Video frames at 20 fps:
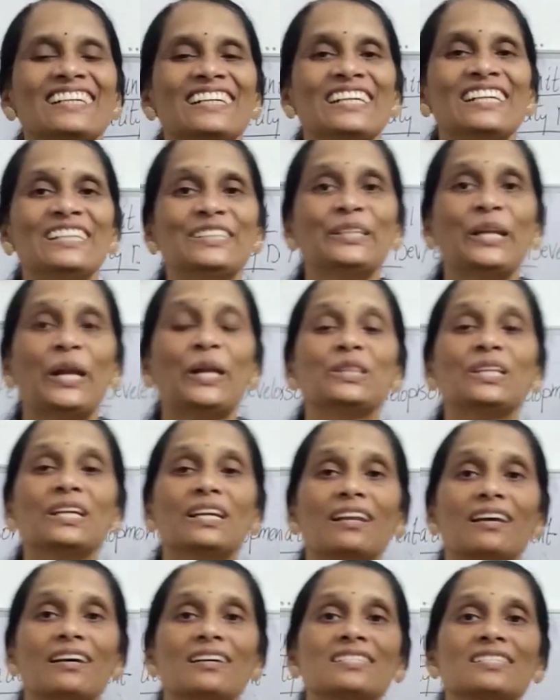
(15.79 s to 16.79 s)
10th
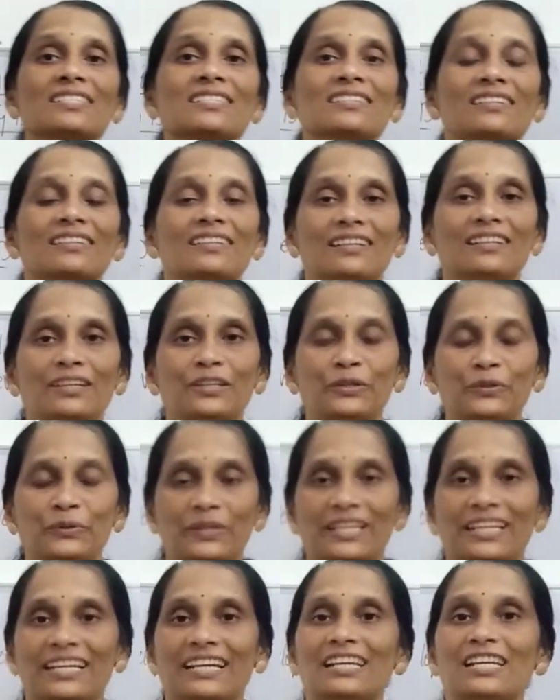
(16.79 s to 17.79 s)
class, your
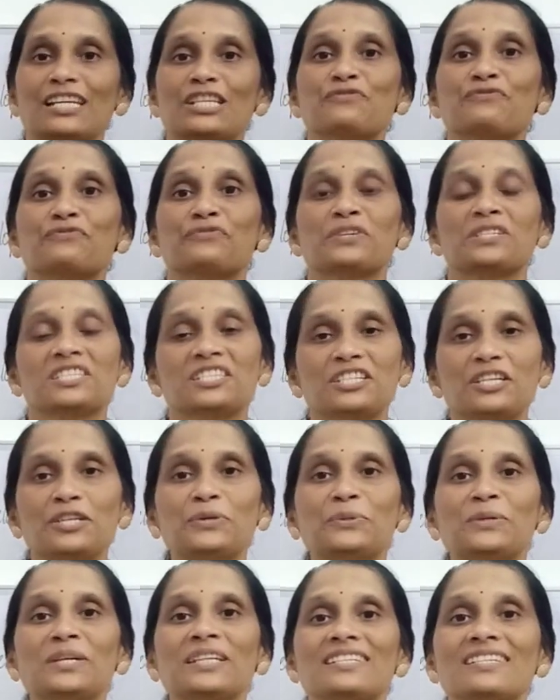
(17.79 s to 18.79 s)
English first
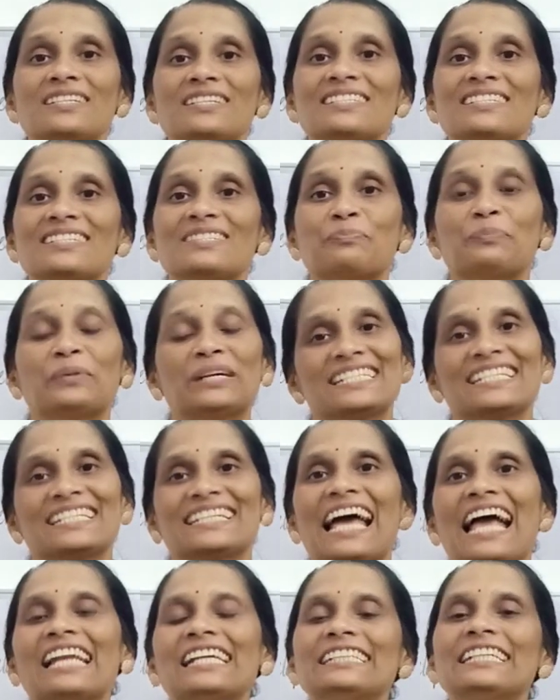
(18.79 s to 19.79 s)
unit is
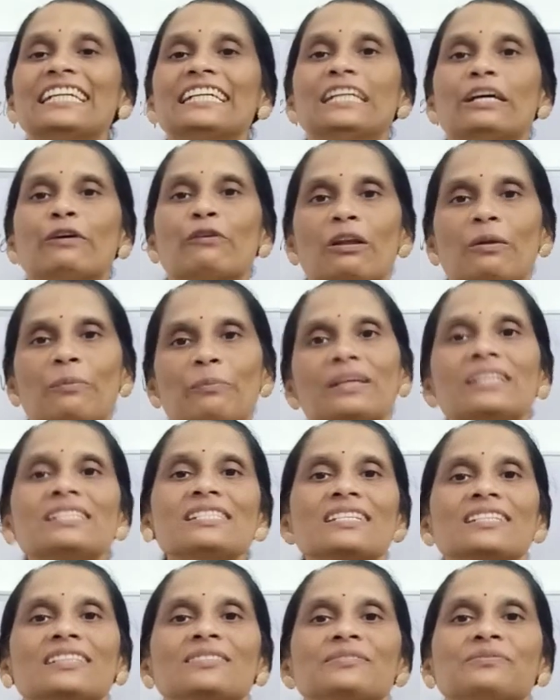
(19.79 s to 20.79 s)
personality development,
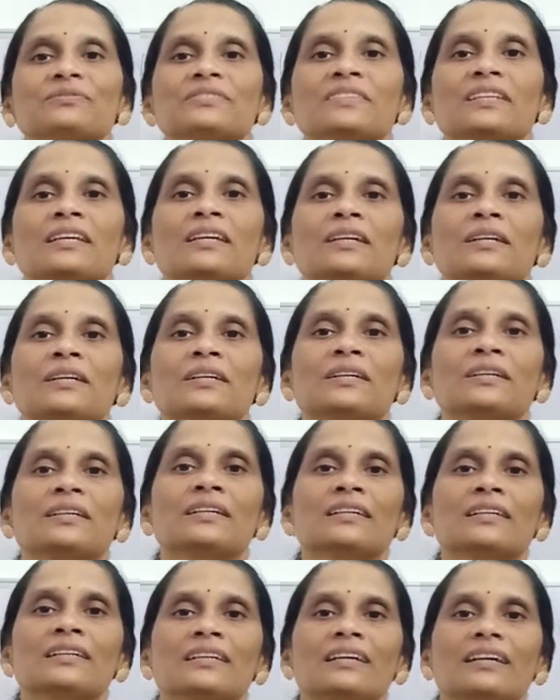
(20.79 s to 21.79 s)

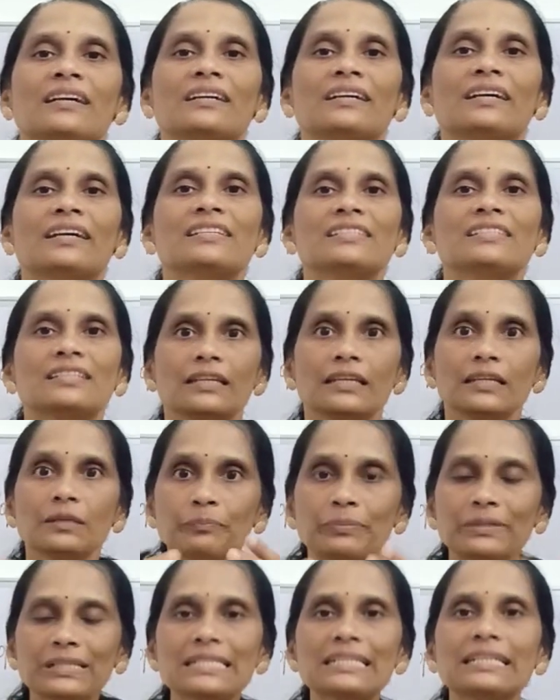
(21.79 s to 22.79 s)
and in
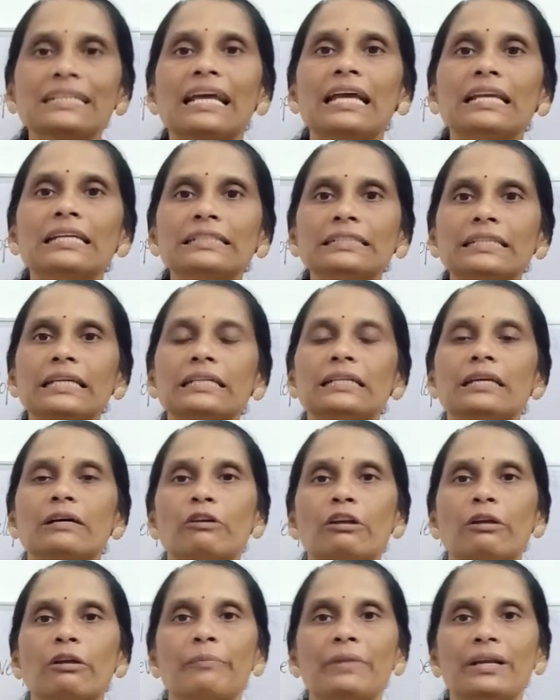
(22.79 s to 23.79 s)
personality
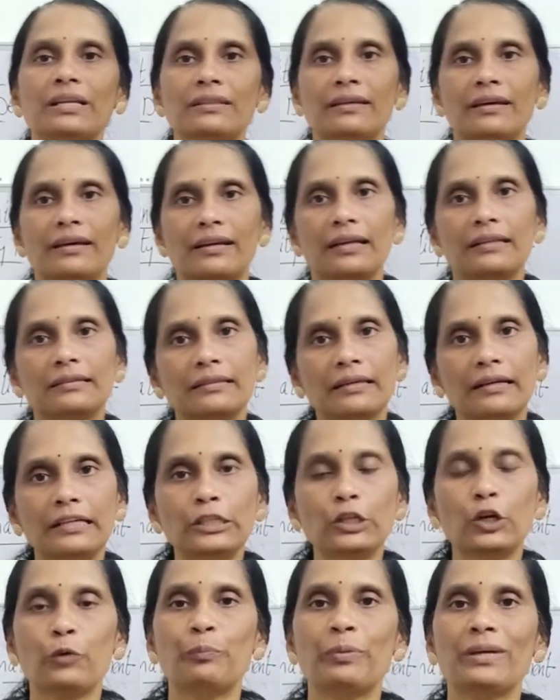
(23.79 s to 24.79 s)
development there are 3
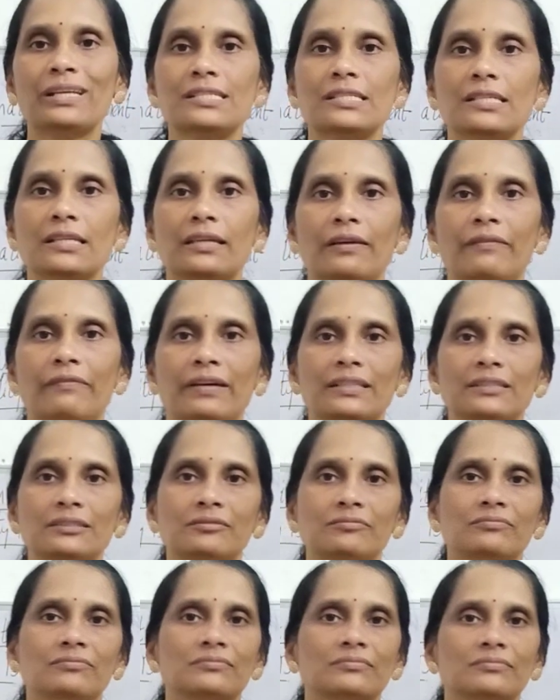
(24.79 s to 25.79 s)
topics given.
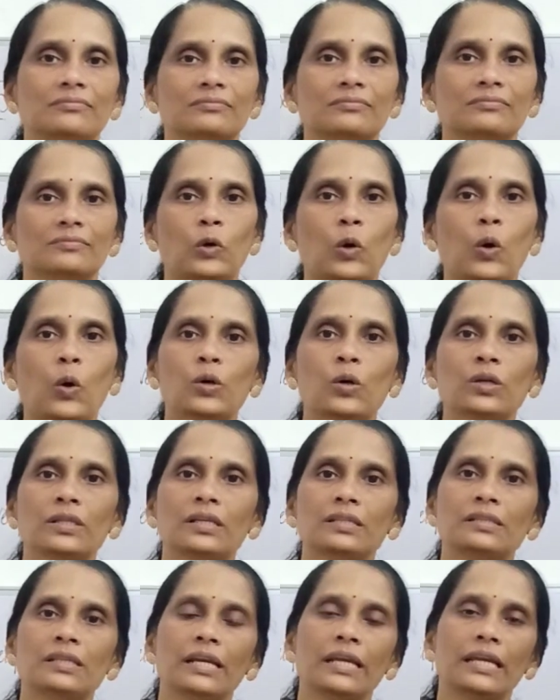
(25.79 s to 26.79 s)
All the
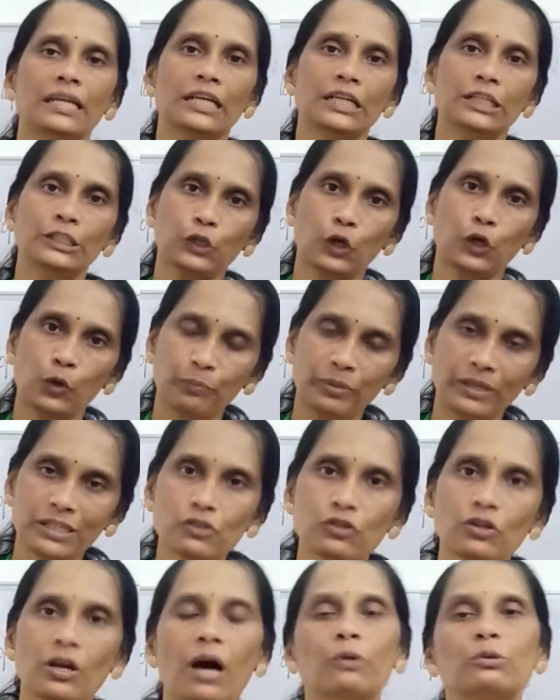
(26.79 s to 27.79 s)
3 topics
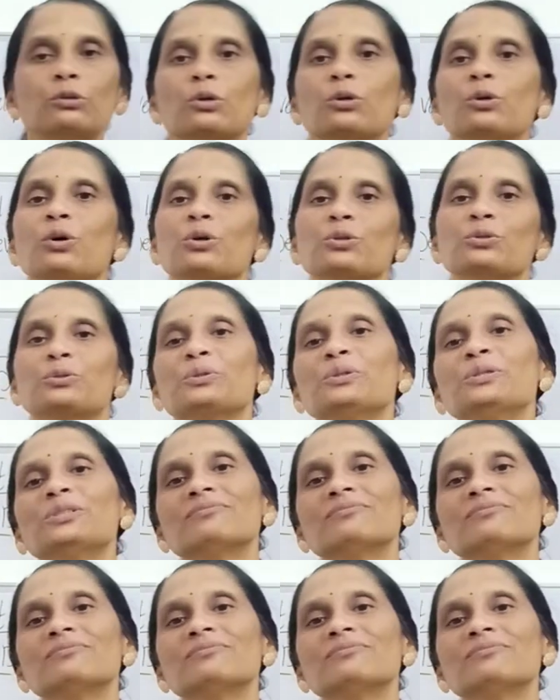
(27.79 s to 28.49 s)
you have to go through.